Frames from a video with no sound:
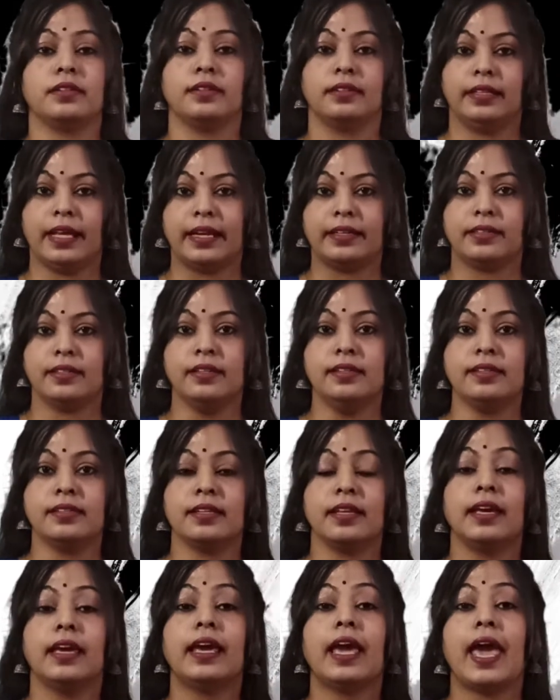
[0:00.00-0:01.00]
that is
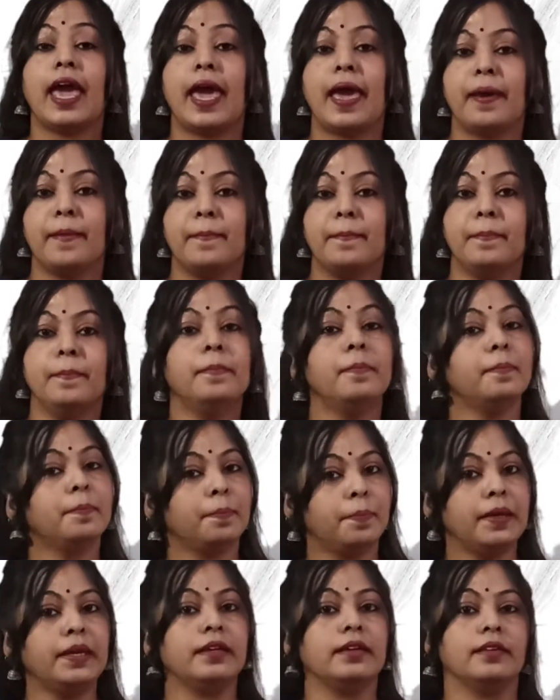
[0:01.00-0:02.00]

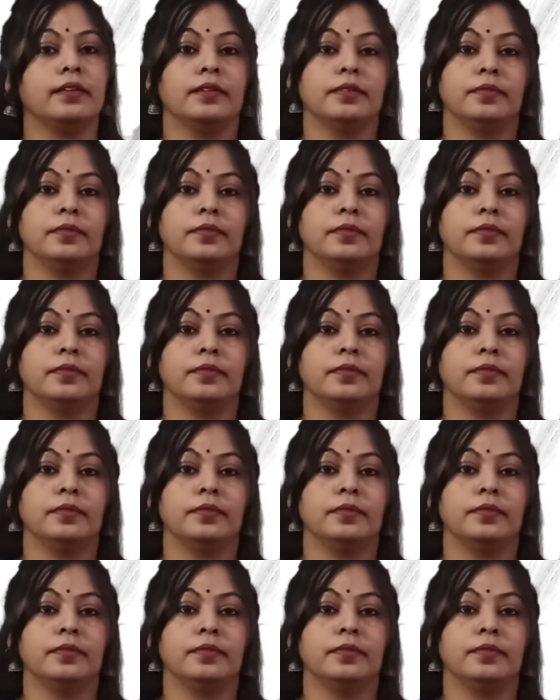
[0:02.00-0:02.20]
MP.